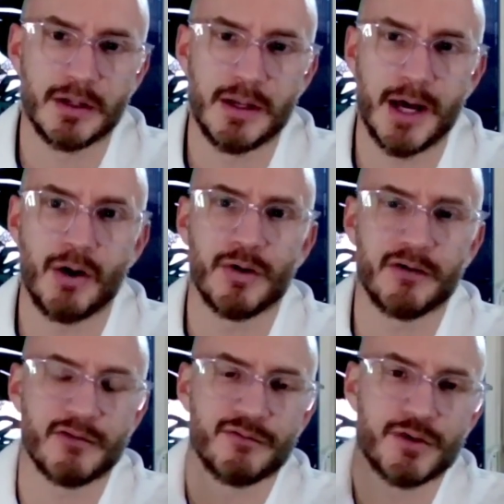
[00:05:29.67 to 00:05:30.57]
Now, if
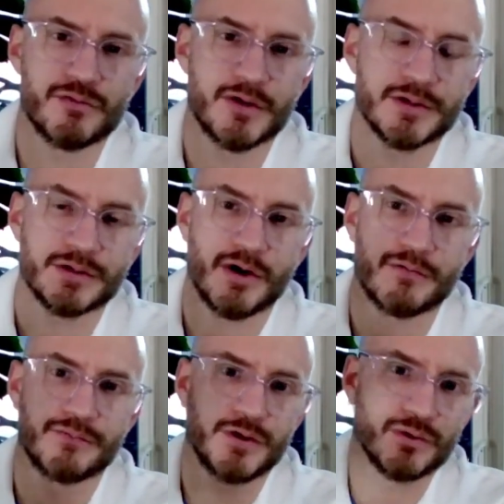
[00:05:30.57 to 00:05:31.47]
the vertebrae are
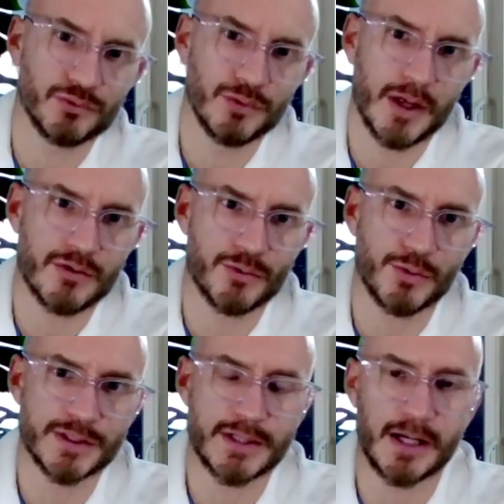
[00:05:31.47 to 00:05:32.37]
fused together in
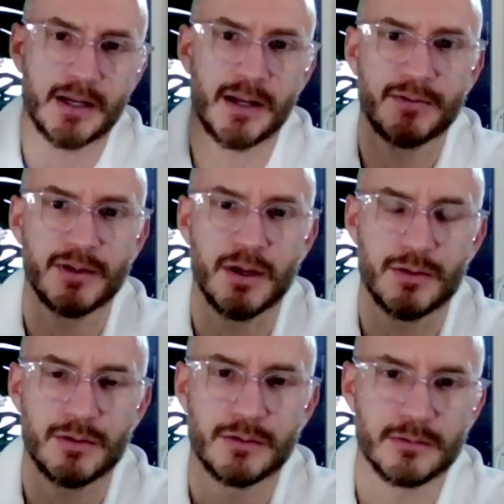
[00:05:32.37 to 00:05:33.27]
one side and not the
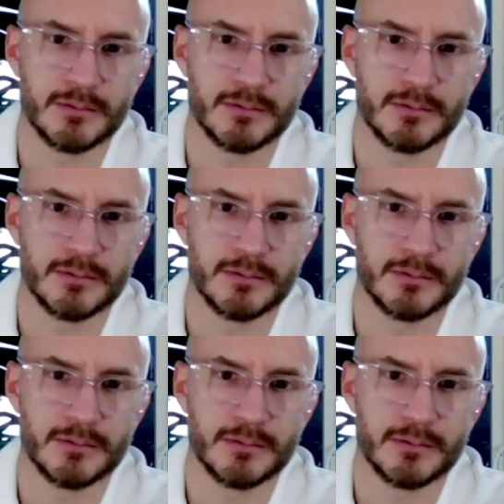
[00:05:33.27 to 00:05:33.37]
other,